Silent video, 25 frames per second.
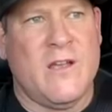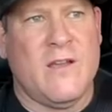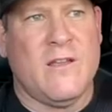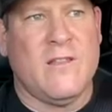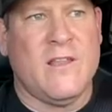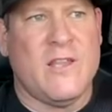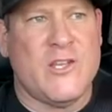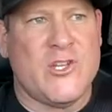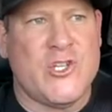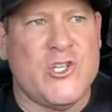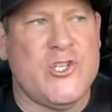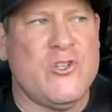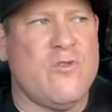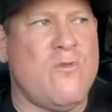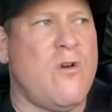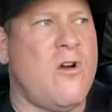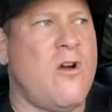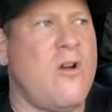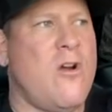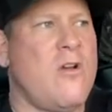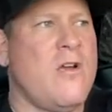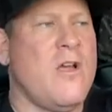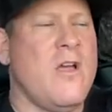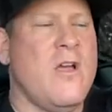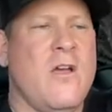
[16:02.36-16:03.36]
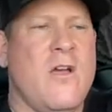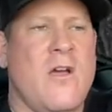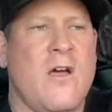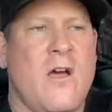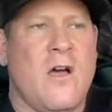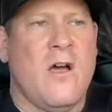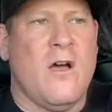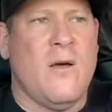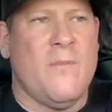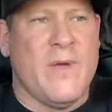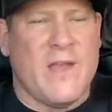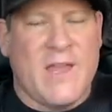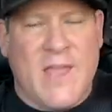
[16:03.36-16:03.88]
unless you are
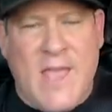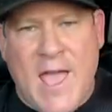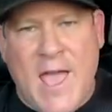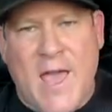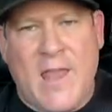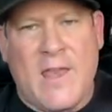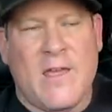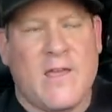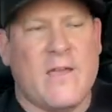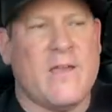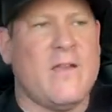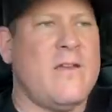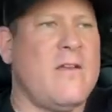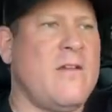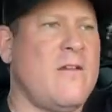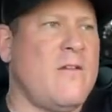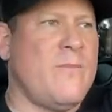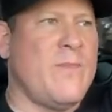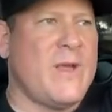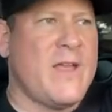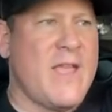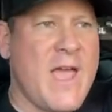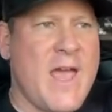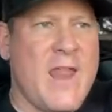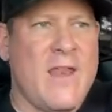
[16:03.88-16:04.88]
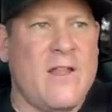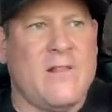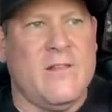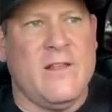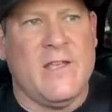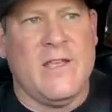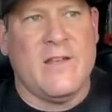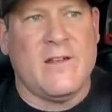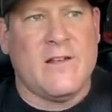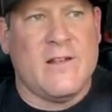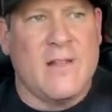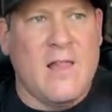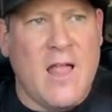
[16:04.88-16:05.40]
a mechanic or
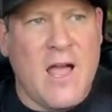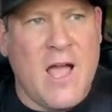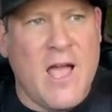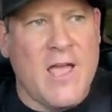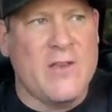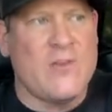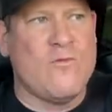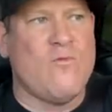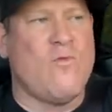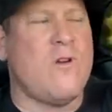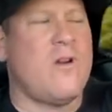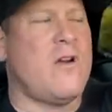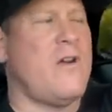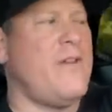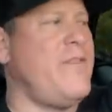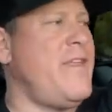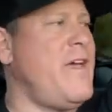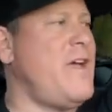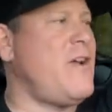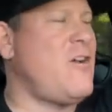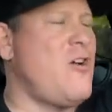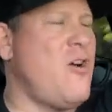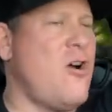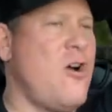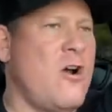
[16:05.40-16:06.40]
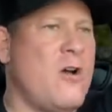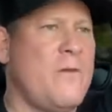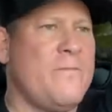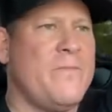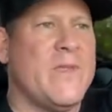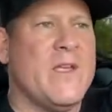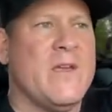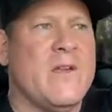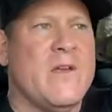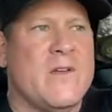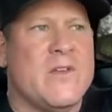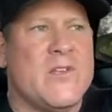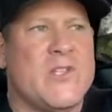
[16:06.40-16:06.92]
mechanically inclined to work on that car.
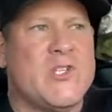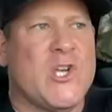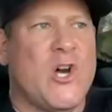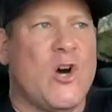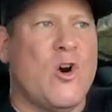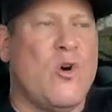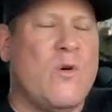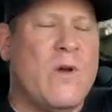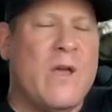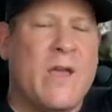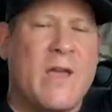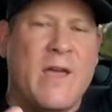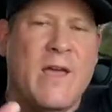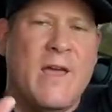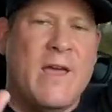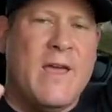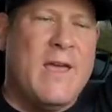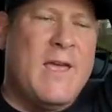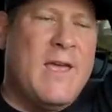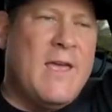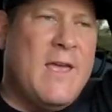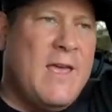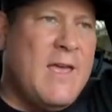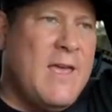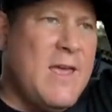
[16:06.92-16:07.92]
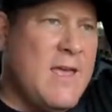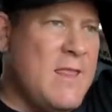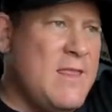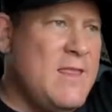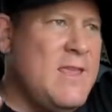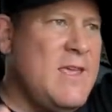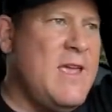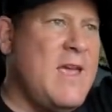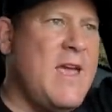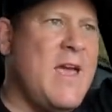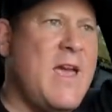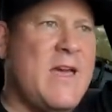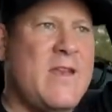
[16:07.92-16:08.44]
So in
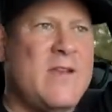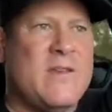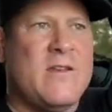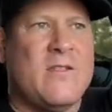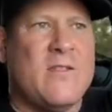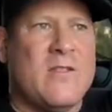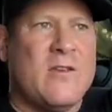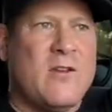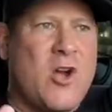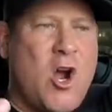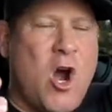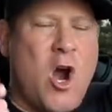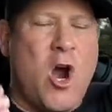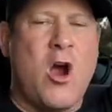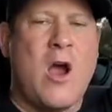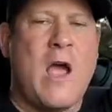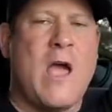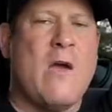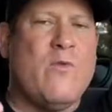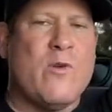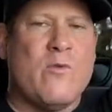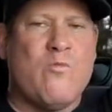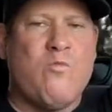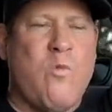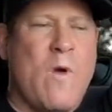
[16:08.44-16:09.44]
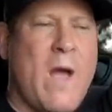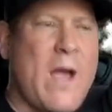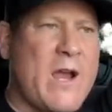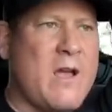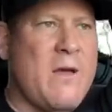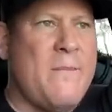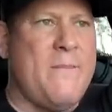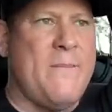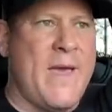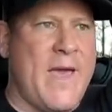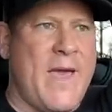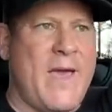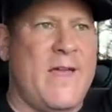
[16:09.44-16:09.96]
the end, the car I would
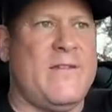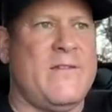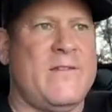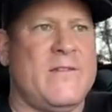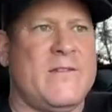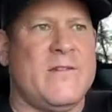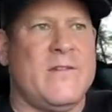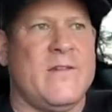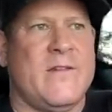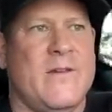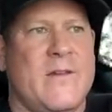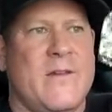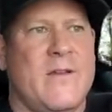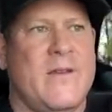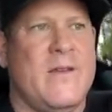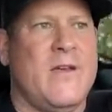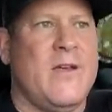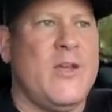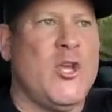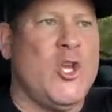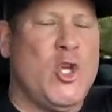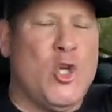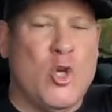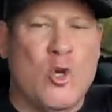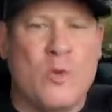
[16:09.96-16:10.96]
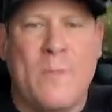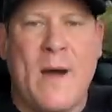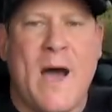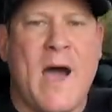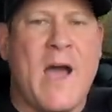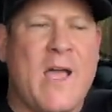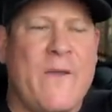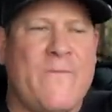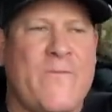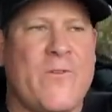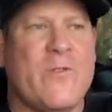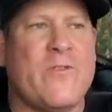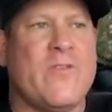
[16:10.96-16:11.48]
recommend you
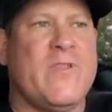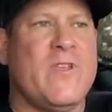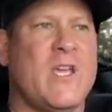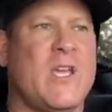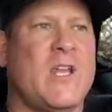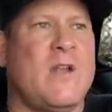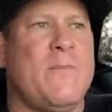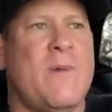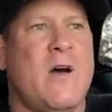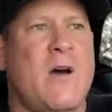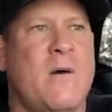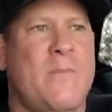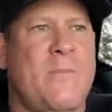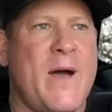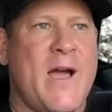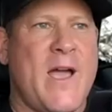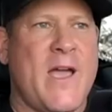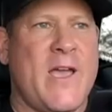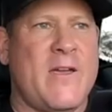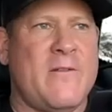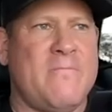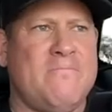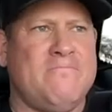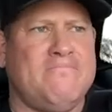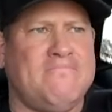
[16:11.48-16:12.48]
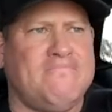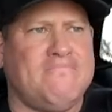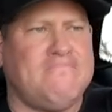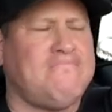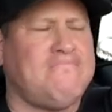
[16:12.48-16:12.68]
buy if you're thinking about buying